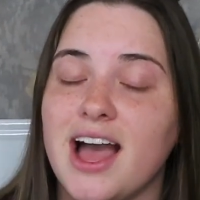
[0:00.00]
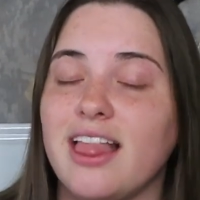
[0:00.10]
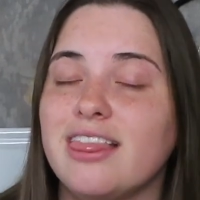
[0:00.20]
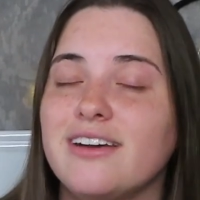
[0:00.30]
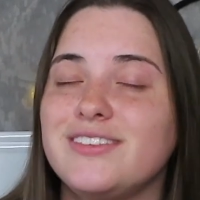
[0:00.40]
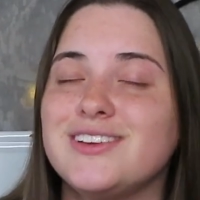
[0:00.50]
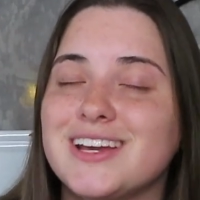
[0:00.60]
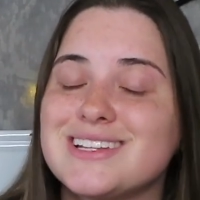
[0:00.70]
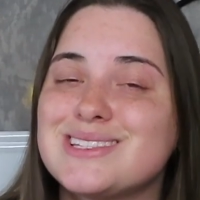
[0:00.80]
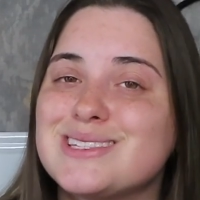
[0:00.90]
I love you
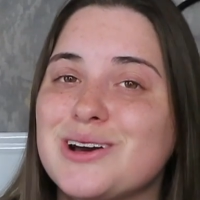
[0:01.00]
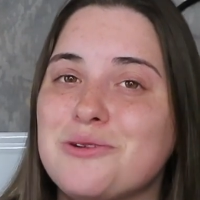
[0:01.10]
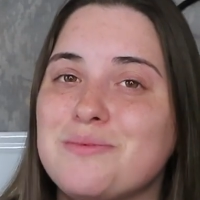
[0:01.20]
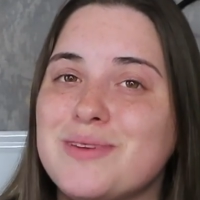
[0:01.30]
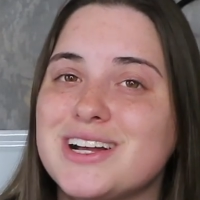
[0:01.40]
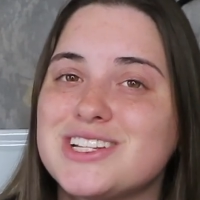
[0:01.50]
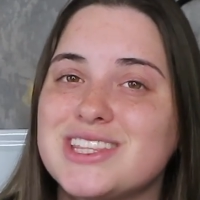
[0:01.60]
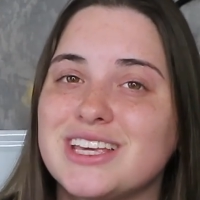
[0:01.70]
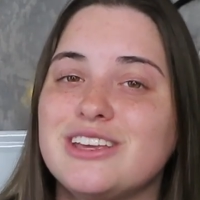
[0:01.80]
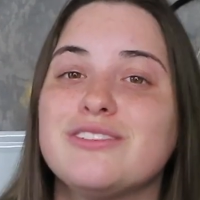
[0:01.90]
guys so much.
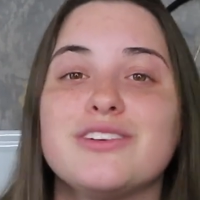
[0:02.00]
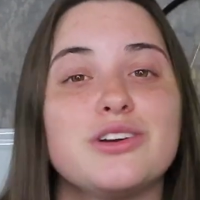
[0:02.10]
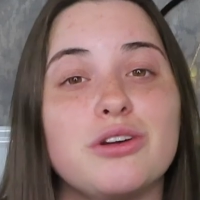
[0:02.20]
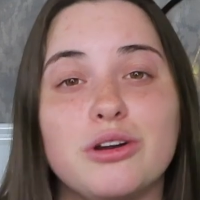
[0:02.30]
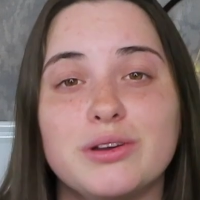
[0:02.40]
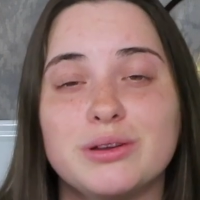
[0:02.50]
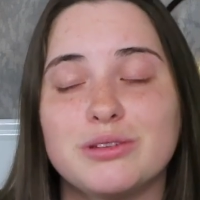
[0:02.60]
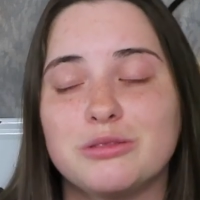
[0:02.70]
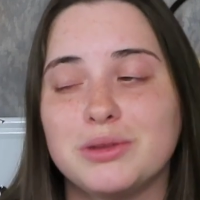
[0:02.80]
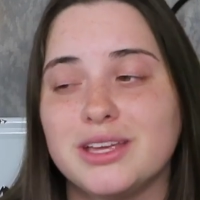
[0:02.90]
Thank you for growing
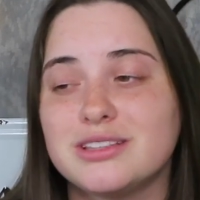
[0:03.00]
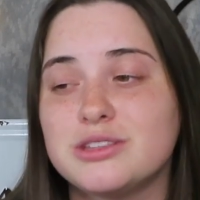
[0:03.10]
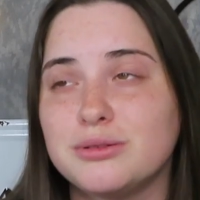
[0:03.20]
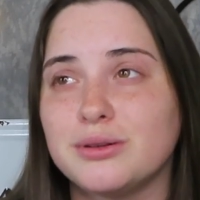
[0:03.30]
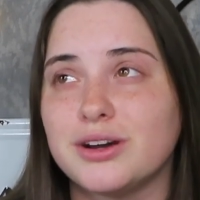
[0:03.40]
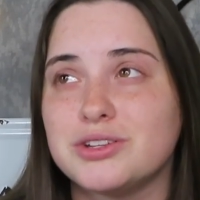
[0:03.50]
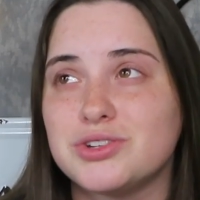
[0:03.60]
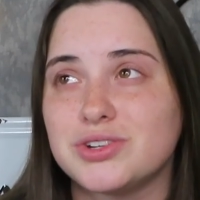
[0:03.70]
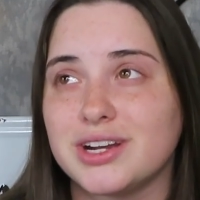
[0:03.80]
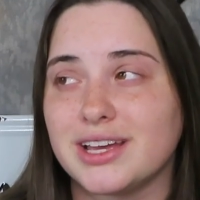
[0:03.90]
with me.
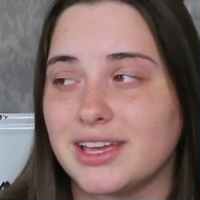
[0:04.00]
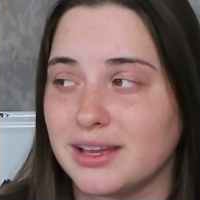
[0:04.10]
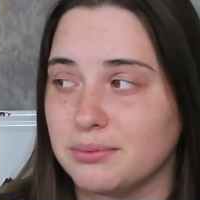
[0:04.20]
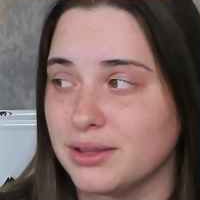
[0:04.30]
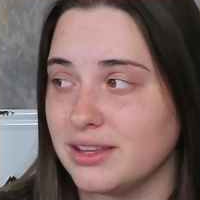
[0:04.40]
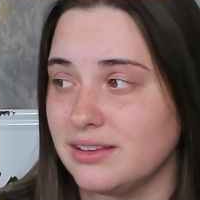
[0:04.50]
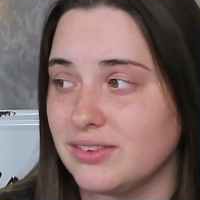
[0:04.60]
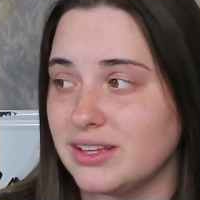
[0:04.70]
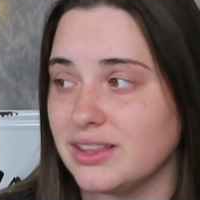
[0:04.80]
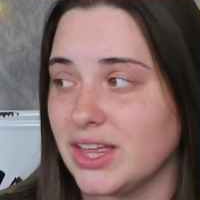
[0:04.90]
200, I can't believe
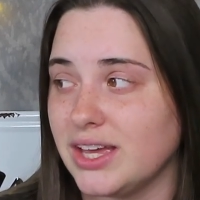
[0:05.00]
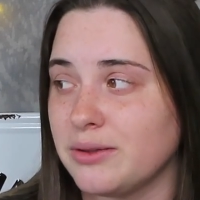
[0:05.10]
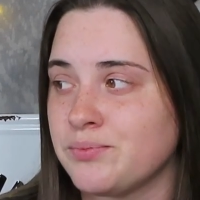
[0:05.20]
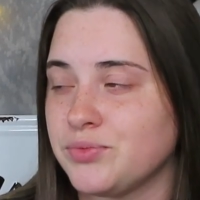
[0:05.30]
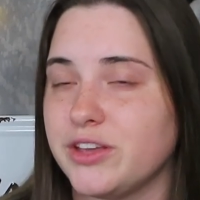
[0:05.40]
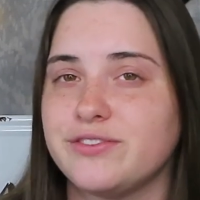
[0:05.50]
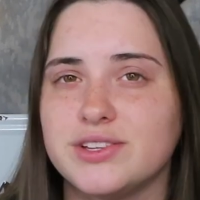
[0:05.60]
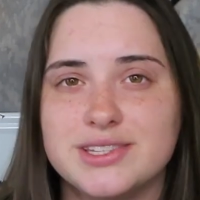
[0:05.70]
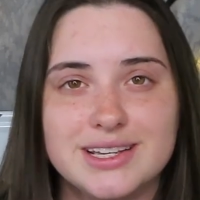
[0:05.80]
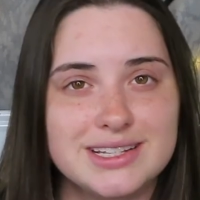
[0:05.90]
it. Like, it
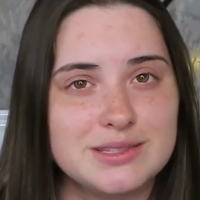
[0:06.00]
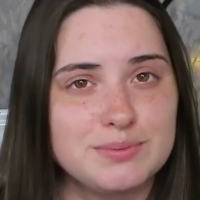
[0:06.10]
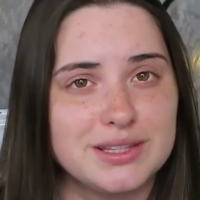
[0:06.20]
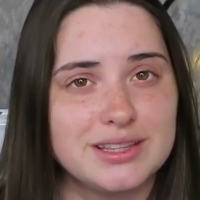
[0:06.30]
feels like I